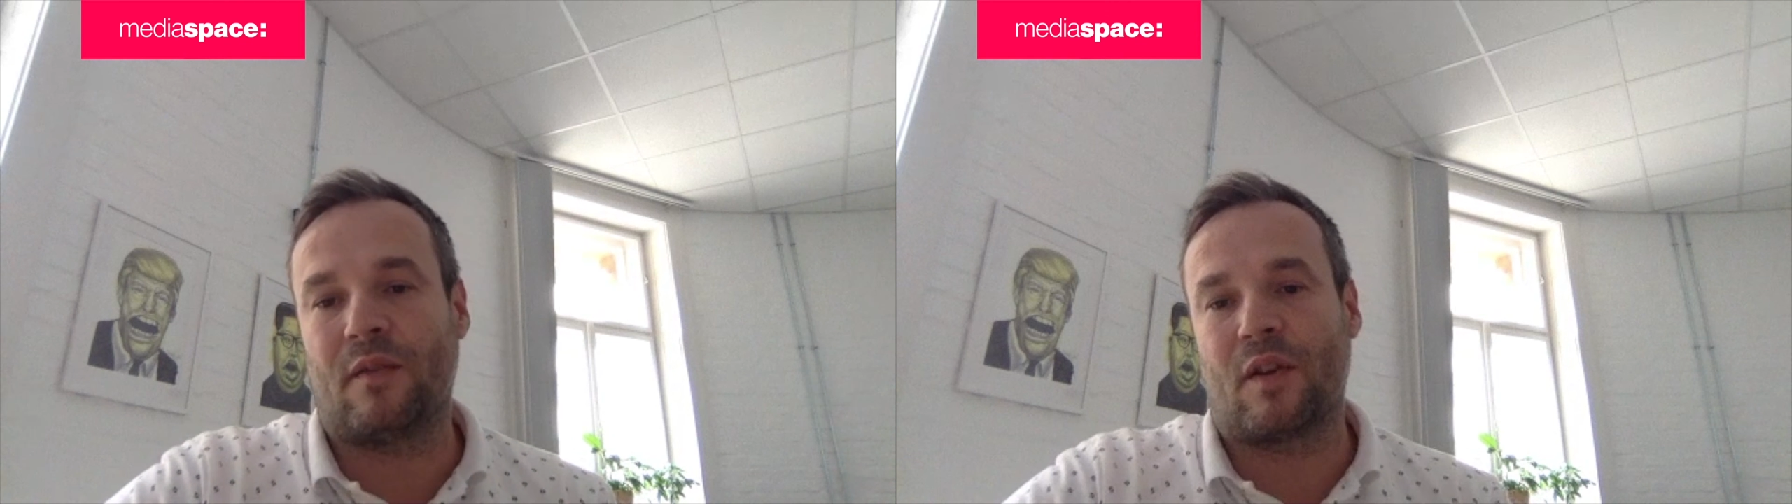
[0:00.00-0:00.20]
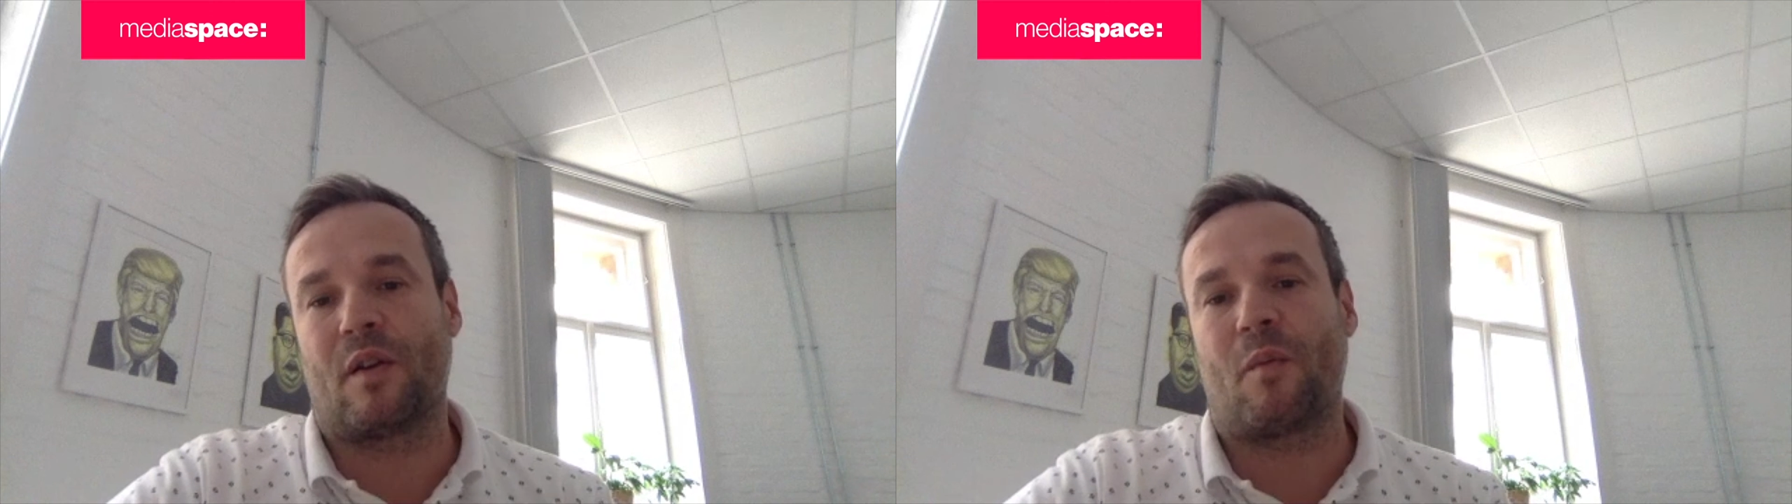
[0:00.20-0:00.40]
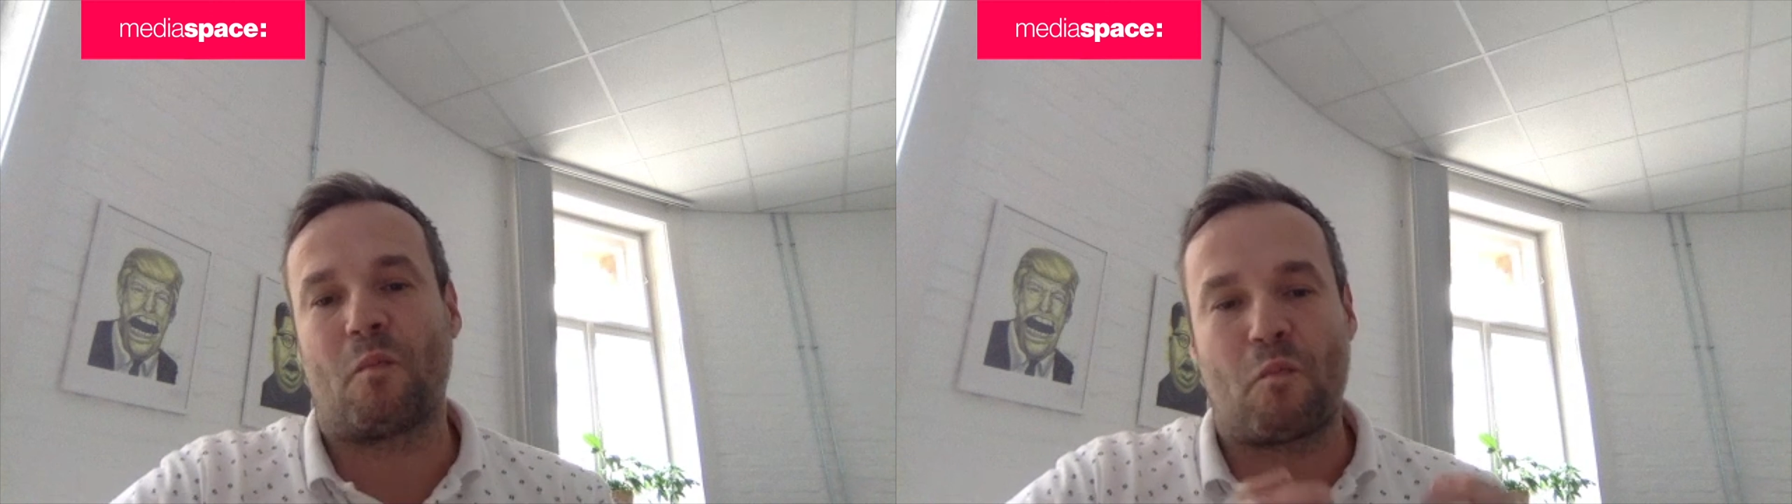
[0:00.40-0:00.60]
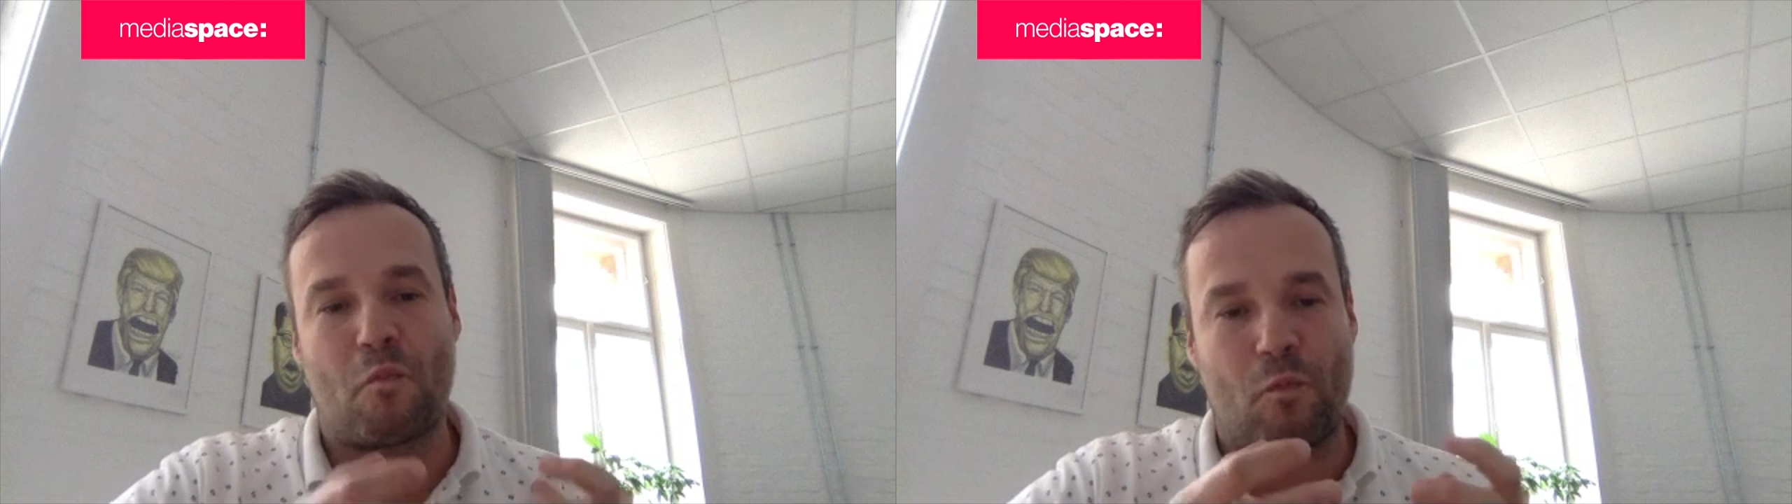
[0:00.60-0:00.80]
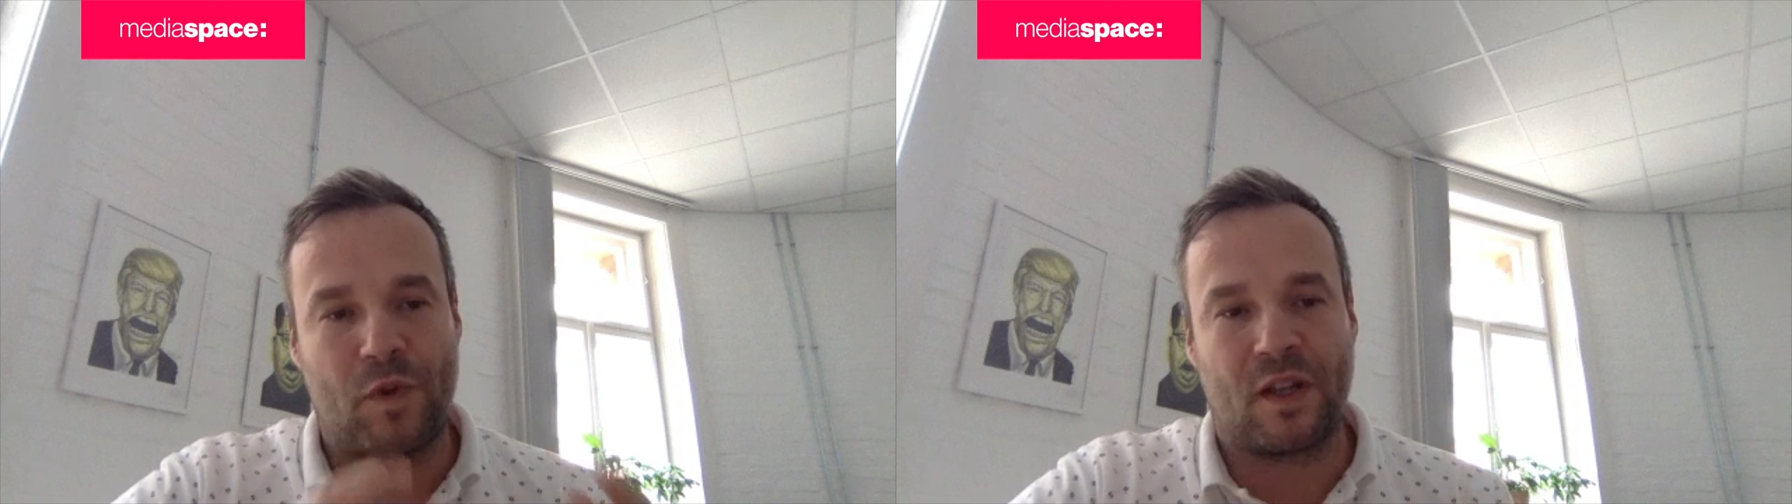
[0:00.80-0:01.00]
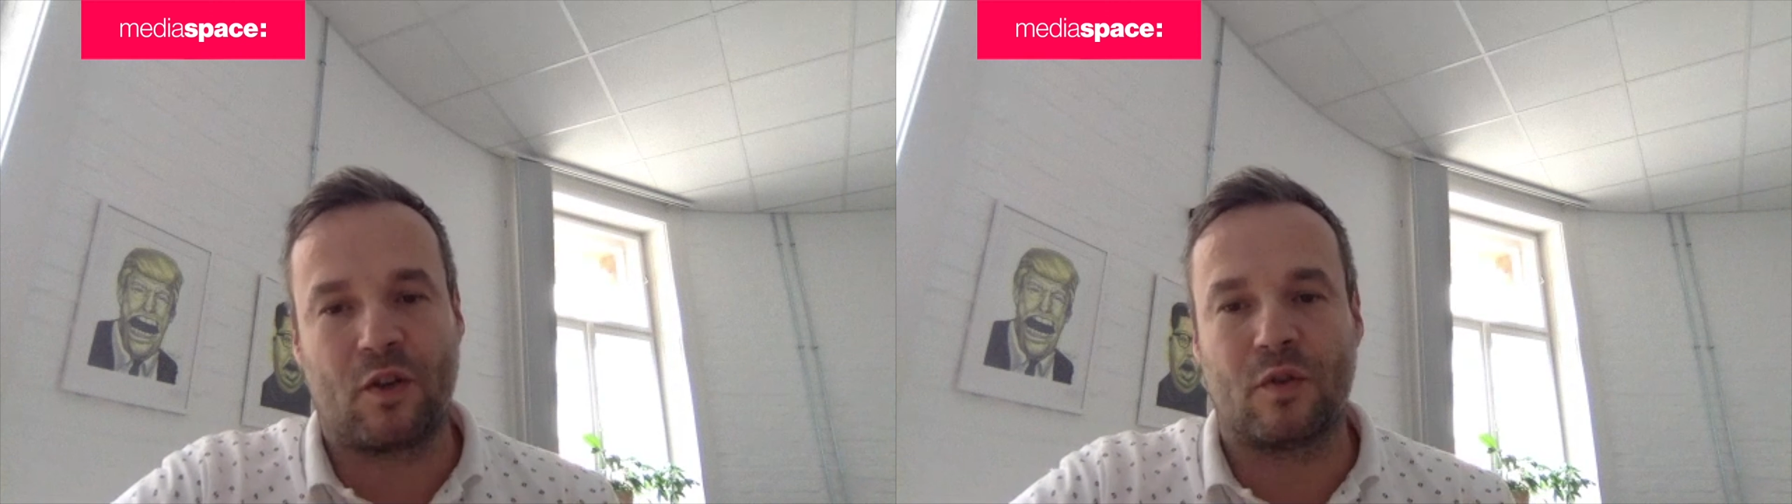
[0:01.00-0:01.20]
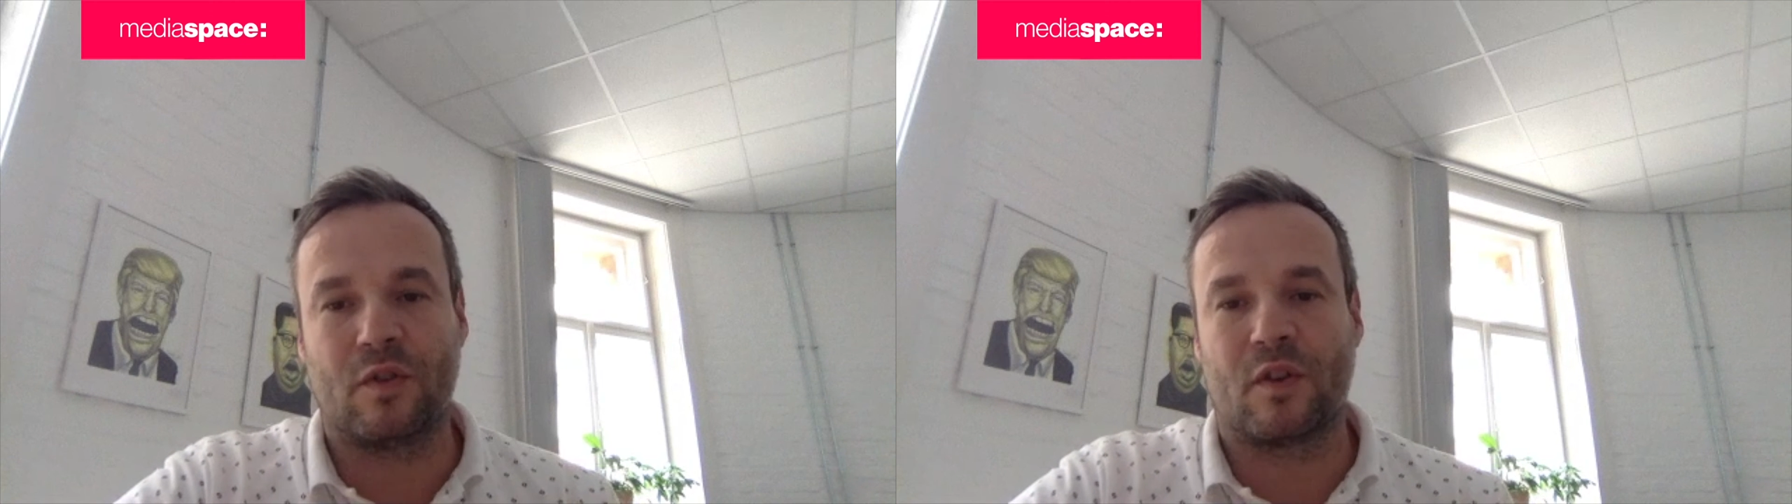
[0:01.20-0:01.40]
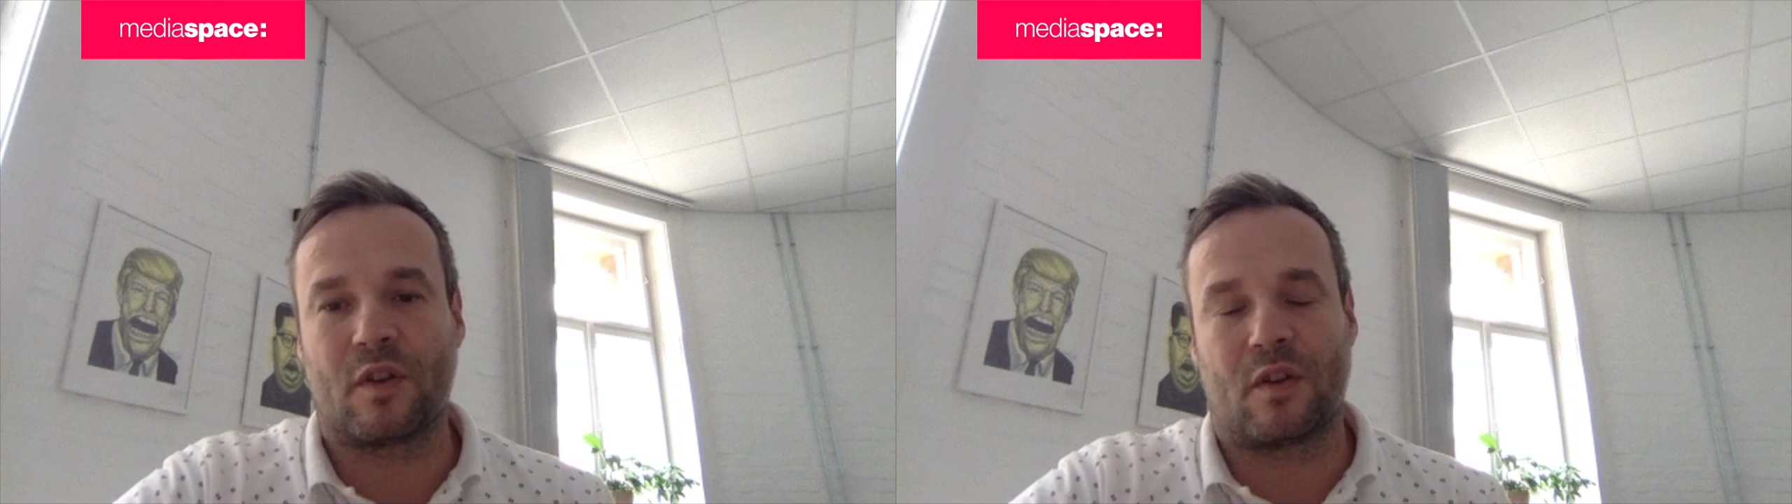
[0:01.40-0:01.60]
a really
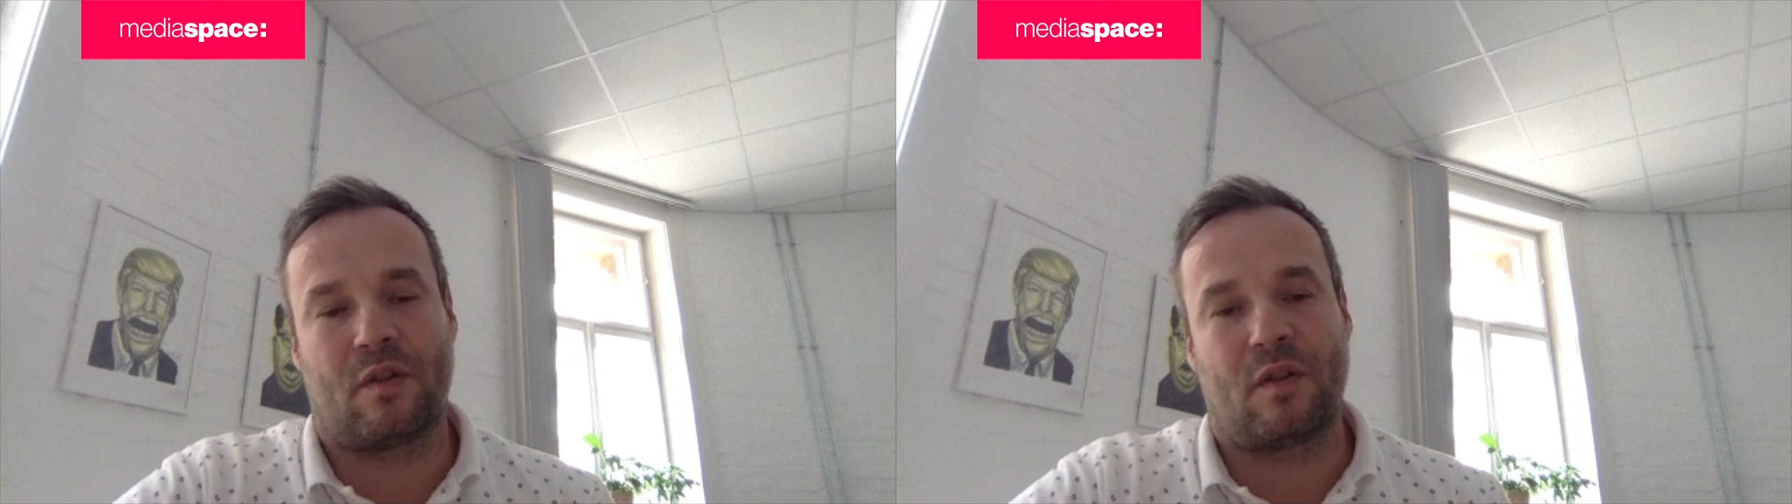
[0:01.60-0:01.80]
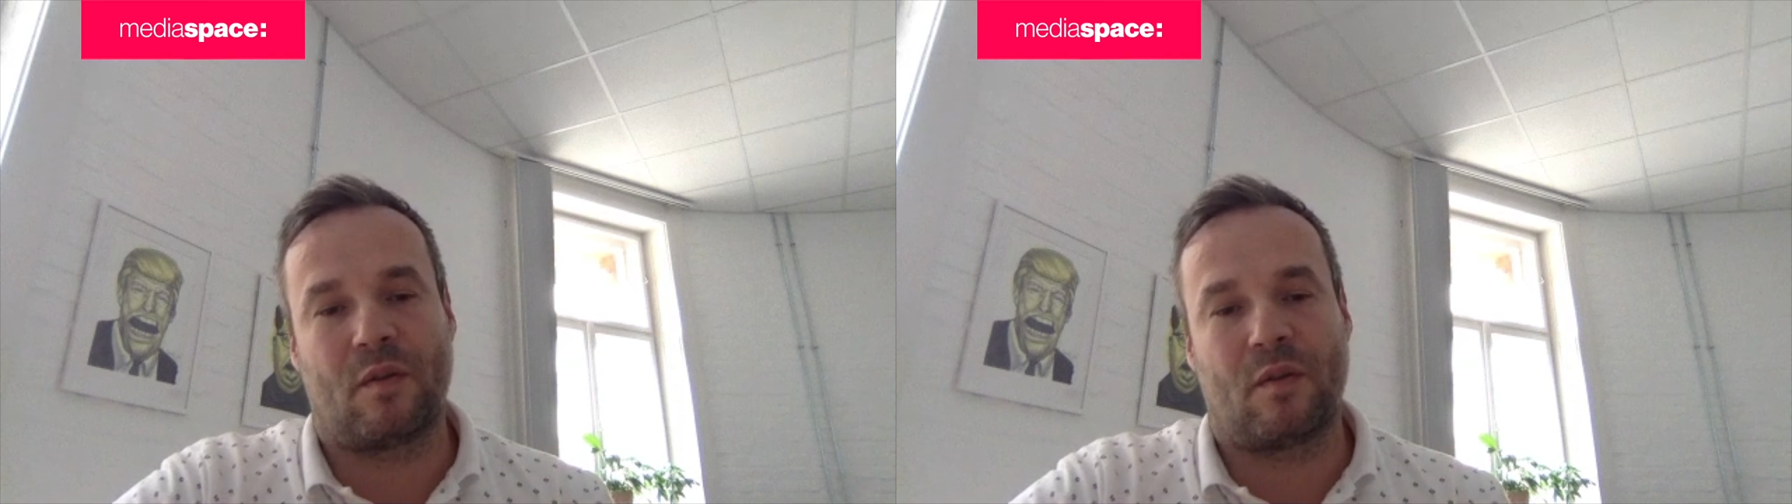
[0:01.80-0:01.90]
good